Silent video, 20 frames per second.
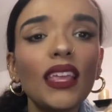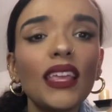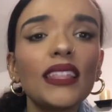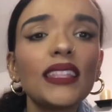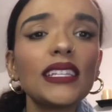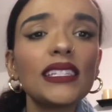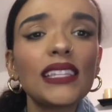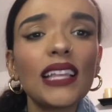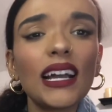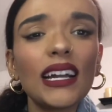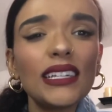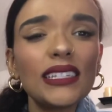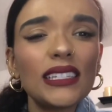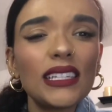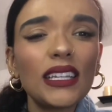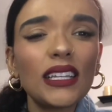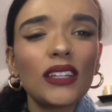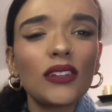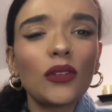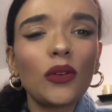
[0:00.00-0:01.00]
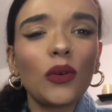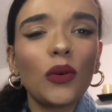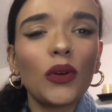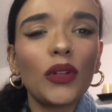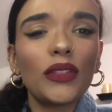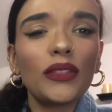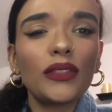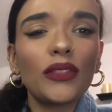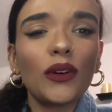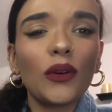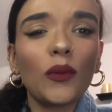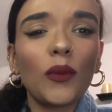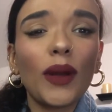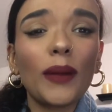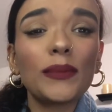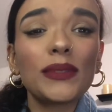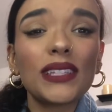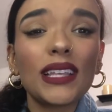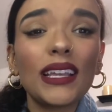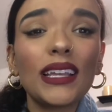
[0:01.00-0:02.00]
the sizing on the
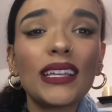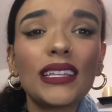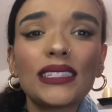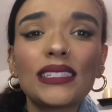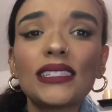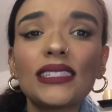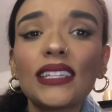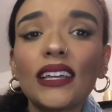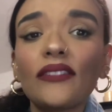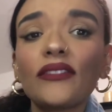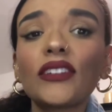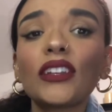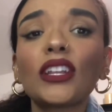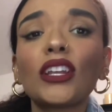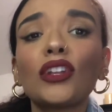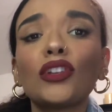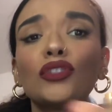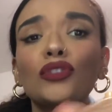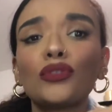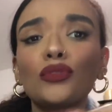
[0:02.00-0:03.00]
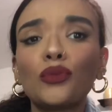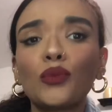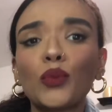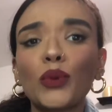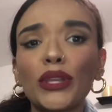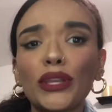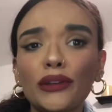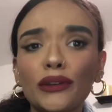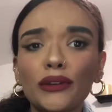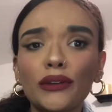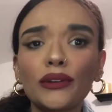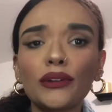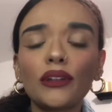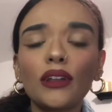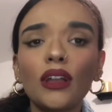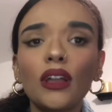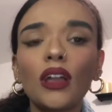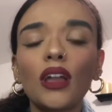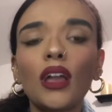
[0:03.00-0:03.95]
website is definitely a little weird,